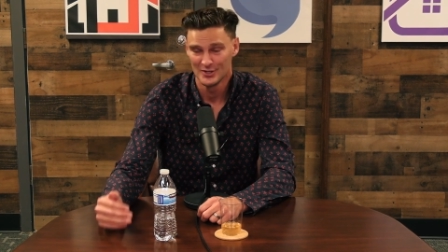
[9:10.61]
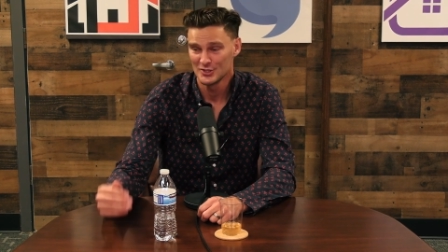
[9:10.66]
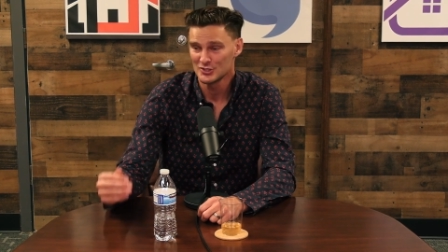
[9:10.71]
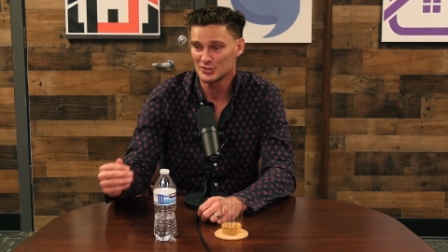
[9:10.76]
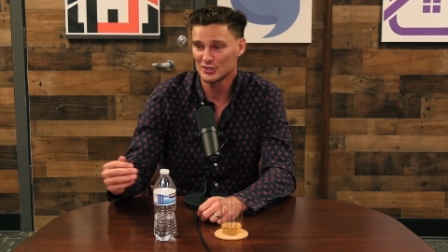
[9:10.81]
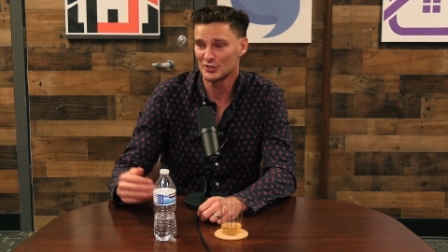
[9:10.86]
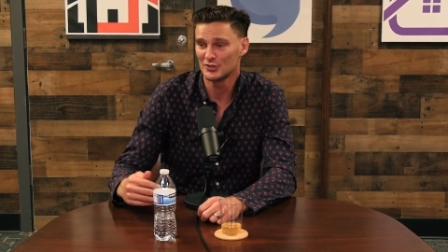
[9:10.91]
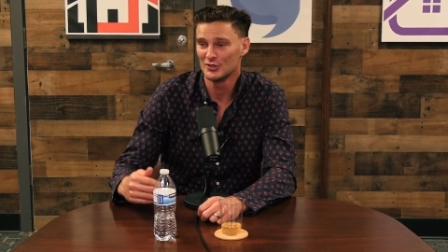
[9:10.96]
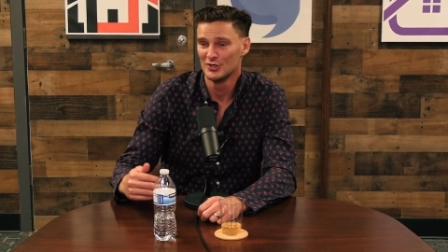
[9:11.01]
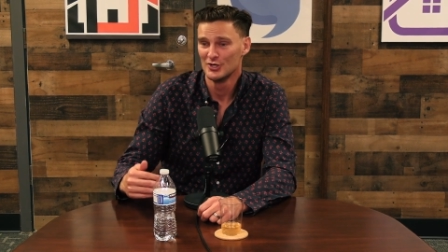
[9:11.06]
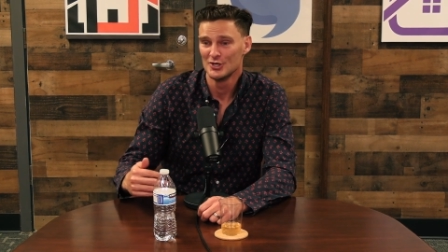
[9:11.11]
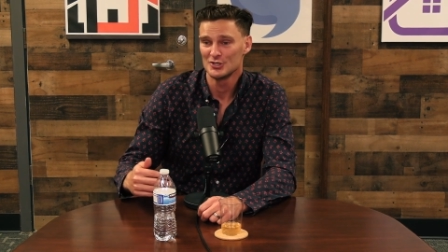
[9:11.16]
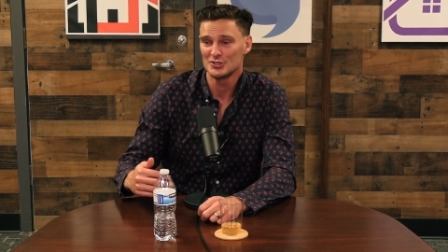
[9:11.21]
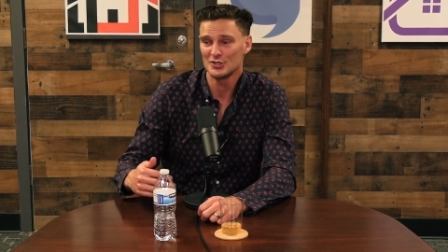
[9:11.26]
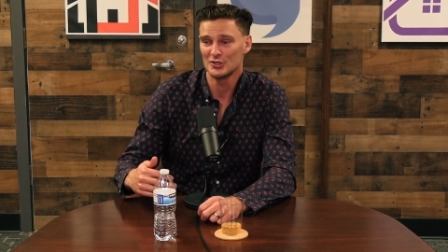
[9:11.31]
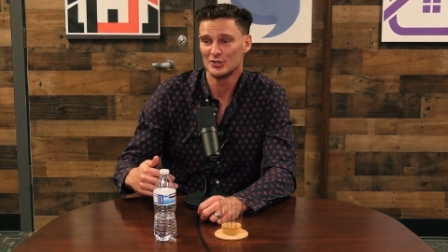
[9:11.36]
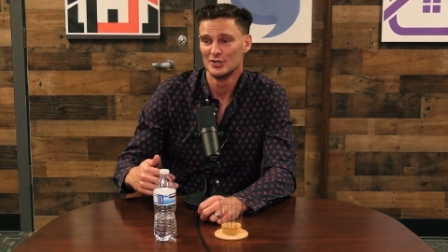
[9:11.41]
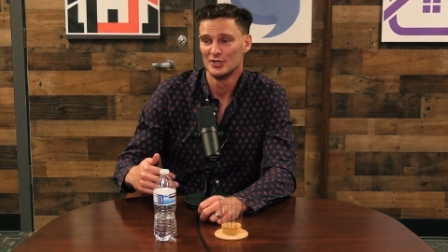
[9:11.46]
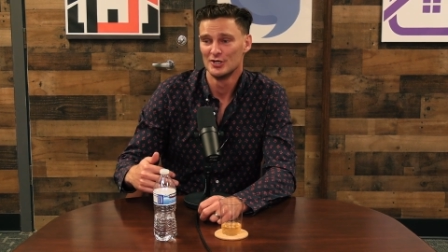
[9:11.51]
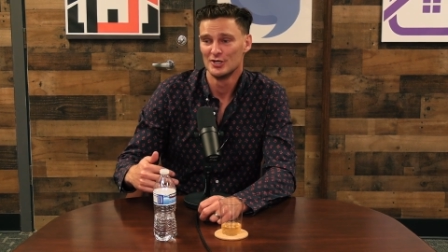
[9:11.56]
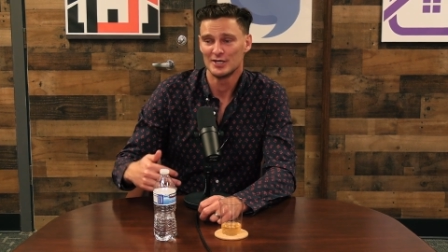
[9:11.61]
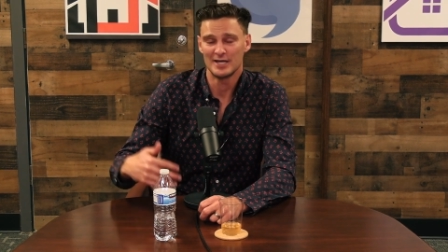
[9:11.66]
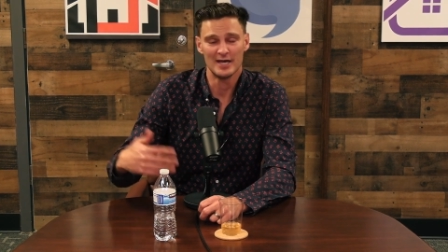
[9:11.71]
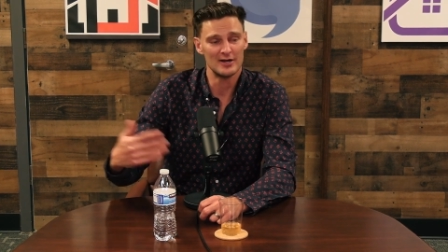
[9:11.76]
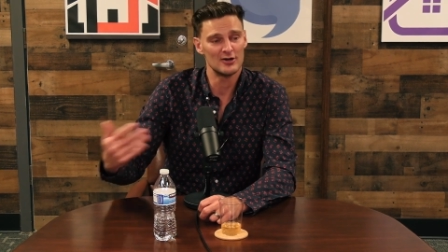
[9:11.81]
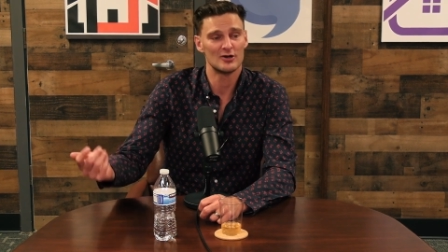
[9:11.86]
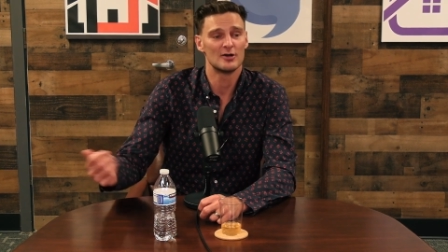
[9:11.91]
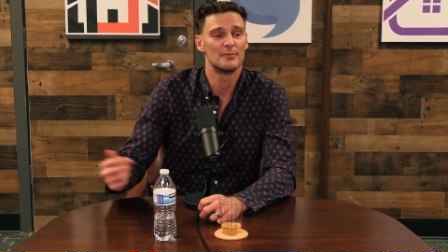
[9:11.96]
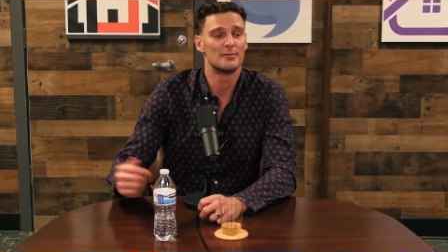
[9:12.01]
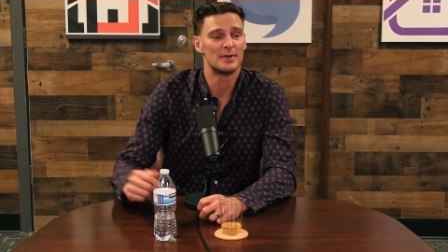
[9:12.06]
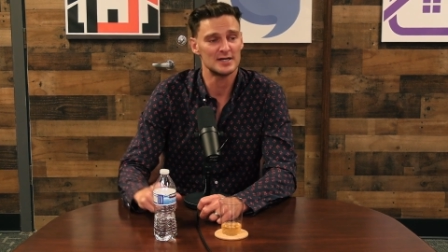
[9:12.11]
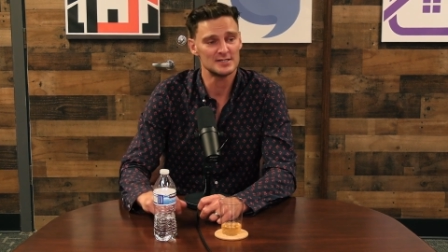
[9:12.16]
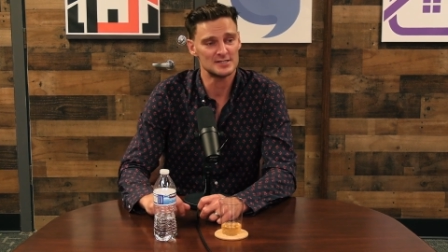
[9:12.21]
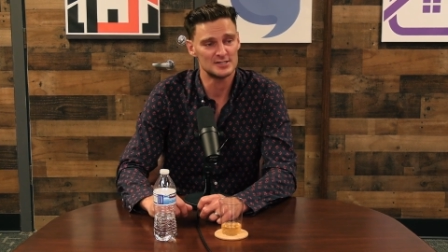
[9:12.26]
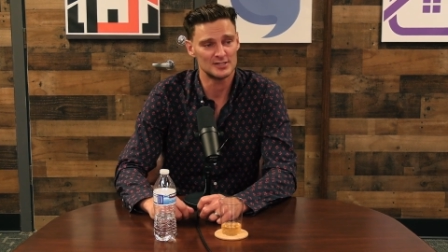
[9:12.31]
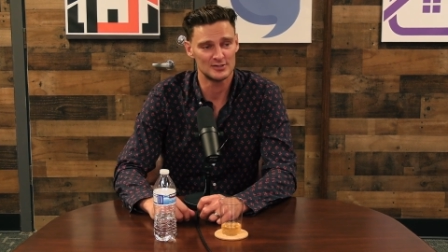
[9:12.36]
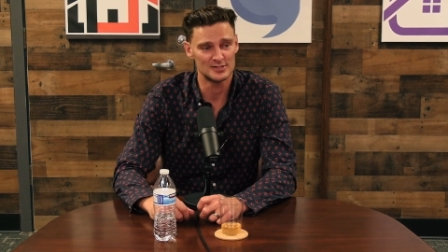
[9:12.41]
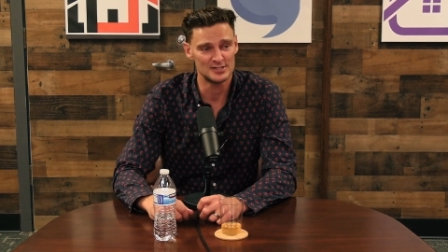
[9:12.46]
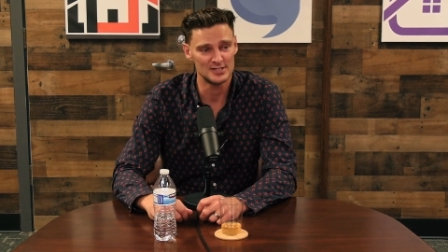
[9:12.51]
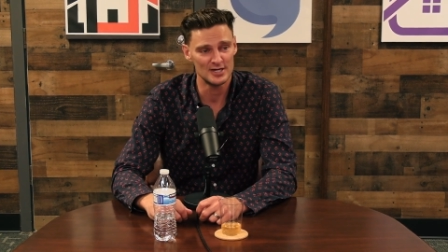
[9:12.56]
So so getting on a bus
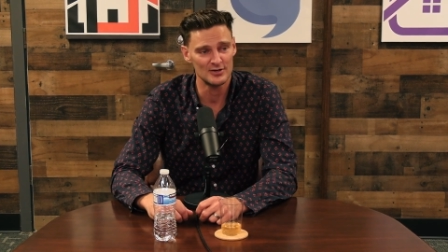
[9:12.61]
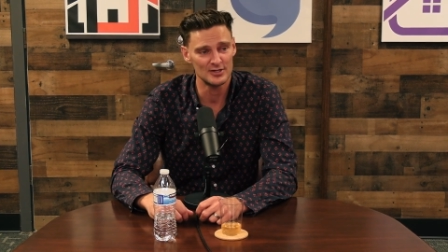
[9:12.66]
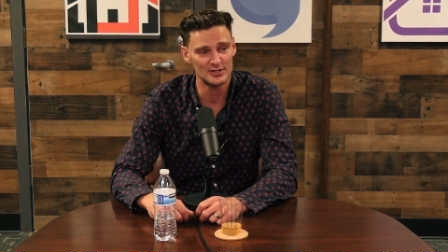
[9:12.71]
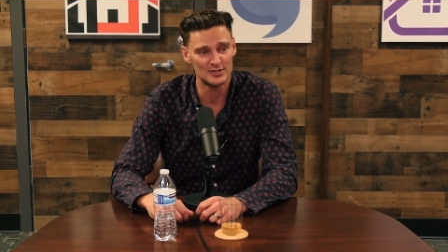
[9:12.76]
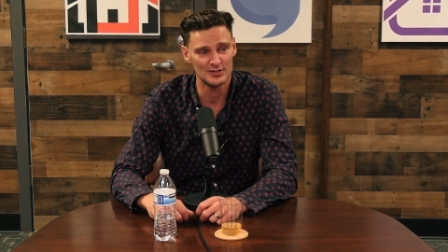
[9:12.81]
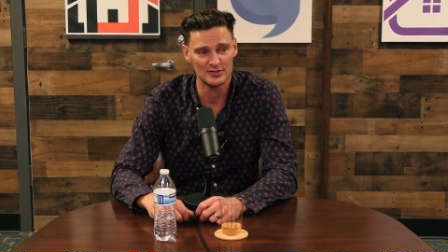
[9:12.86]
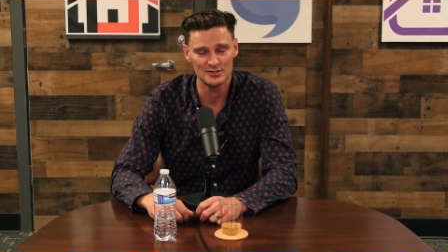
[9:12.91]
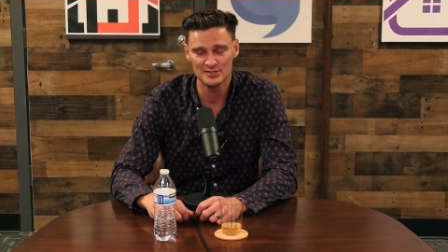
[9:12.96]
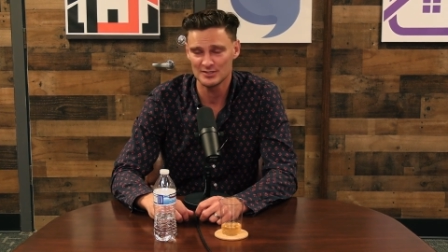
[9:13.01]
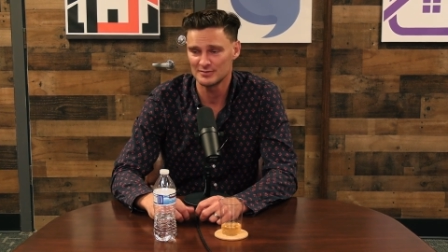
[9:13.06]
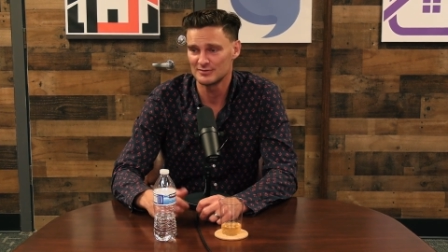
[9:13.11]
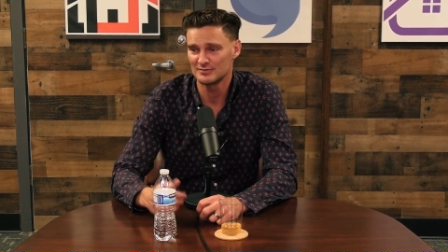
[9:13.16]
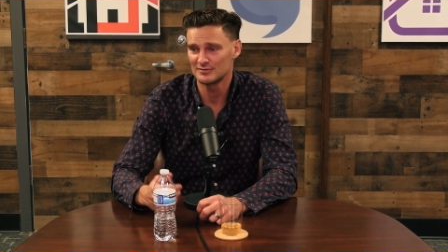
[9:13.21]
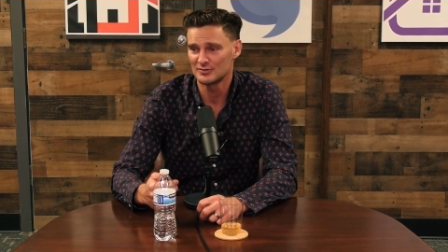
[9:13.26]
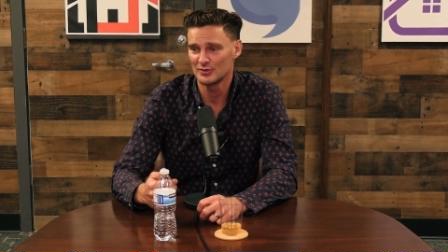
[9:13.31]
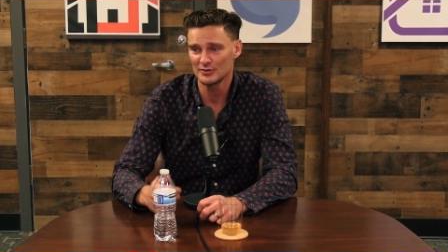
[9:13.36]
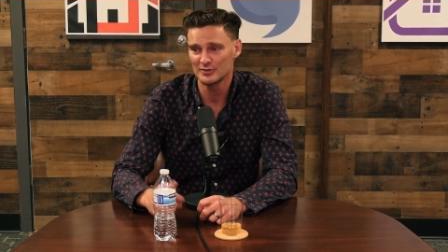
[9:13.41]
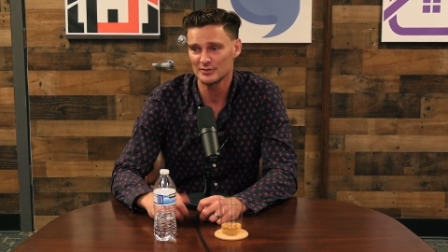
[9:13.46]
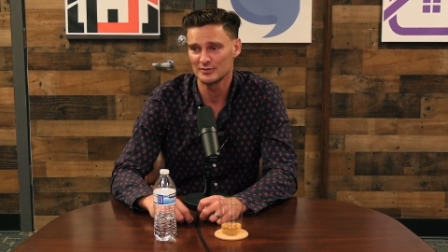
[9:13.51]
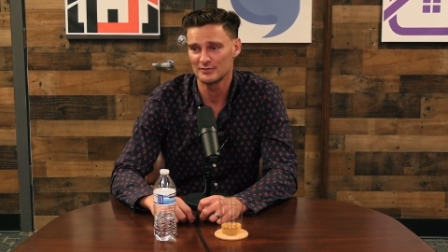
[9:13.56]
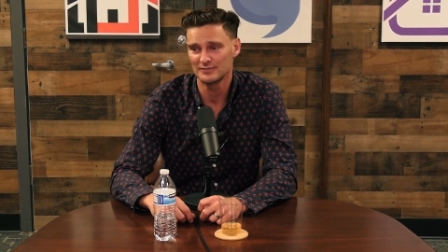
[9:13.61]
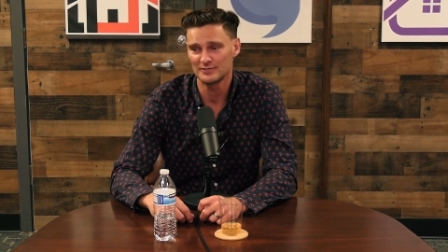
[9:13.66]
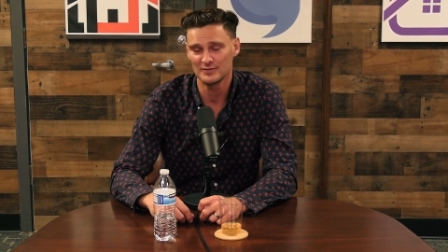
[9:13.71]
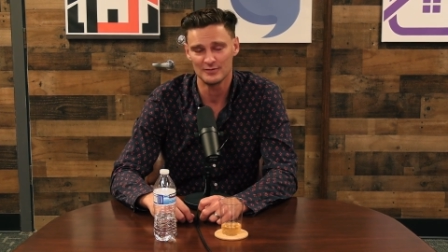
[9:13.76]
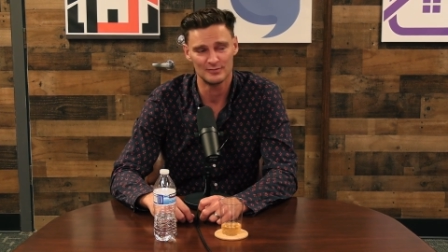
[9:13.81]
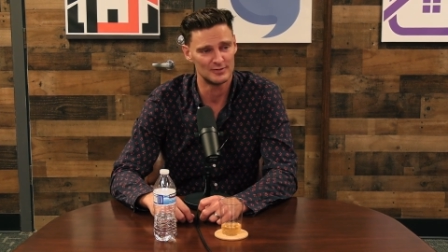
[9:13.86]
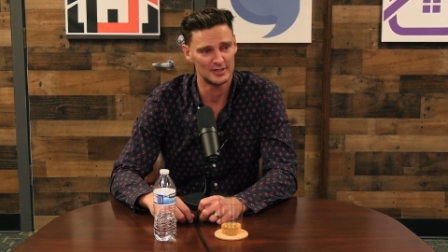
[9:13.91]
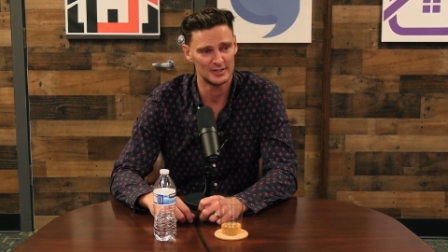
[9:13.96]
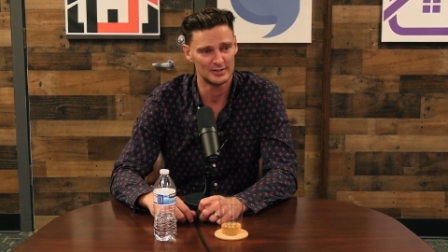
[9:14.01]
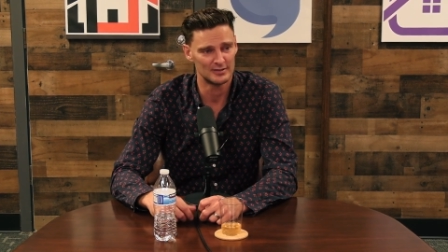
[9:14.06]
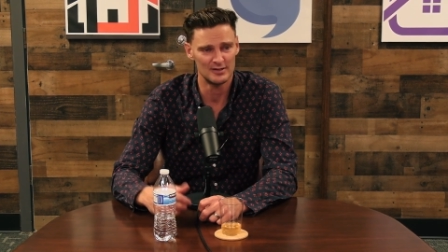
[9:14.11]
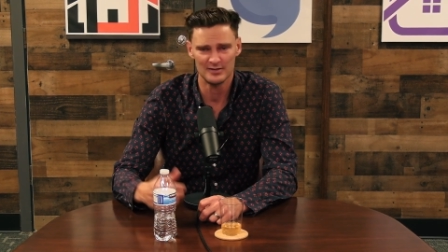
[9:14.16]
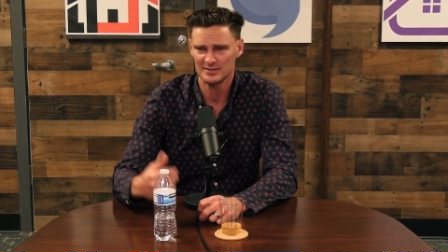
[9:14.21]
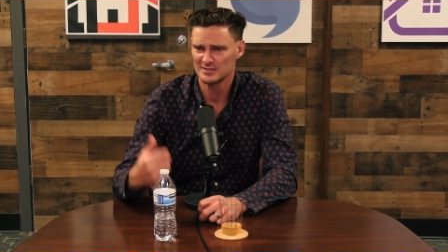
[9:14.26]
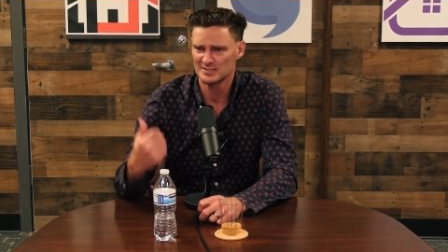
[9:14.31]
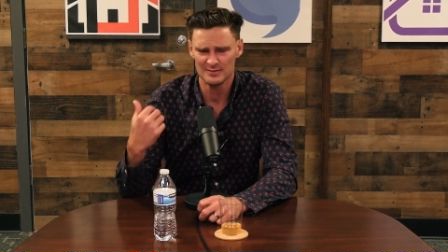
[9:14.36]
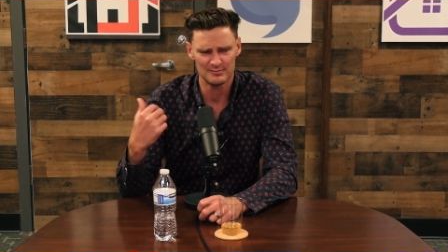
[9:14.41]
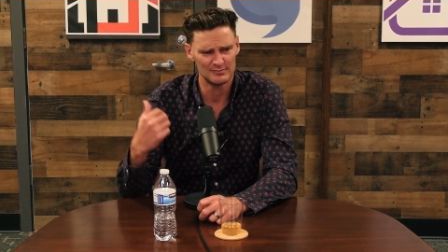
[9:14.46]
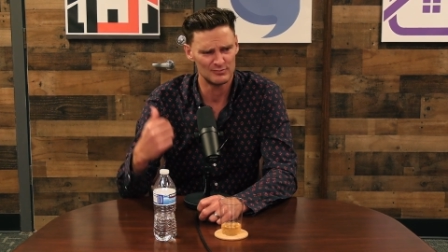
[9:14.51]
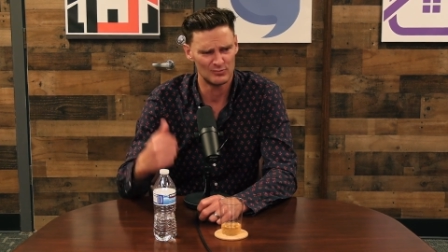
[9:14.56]
to Syracuse and talking to a few like, oh,
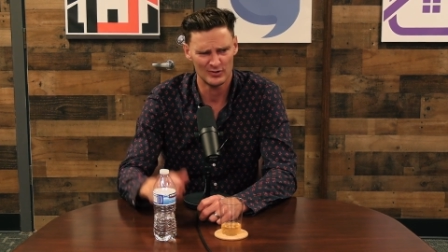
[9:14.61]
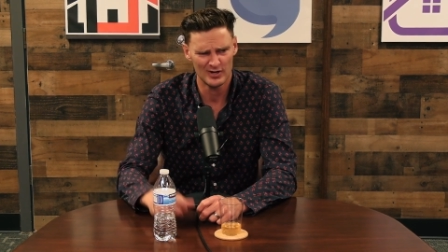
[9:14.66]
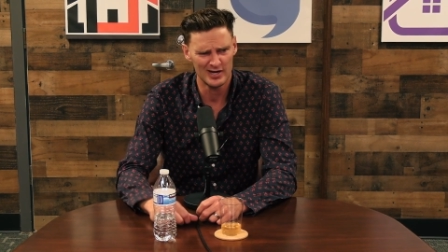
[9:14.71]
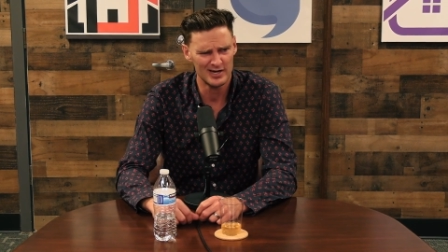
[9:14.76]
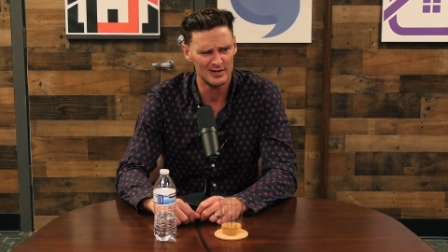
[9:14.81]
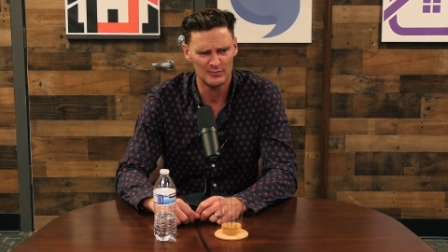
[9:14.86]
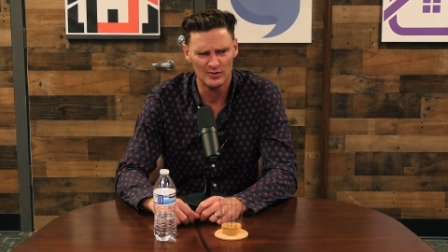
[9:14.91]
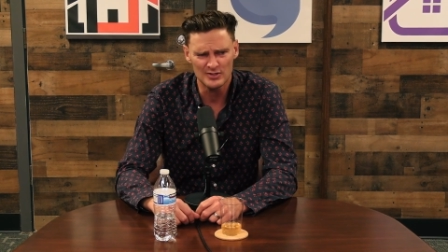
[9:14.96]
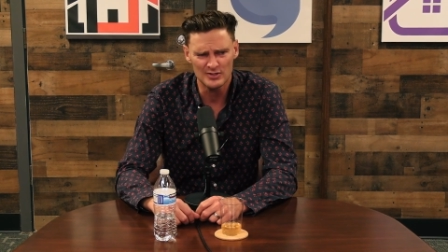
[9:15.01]
there's some random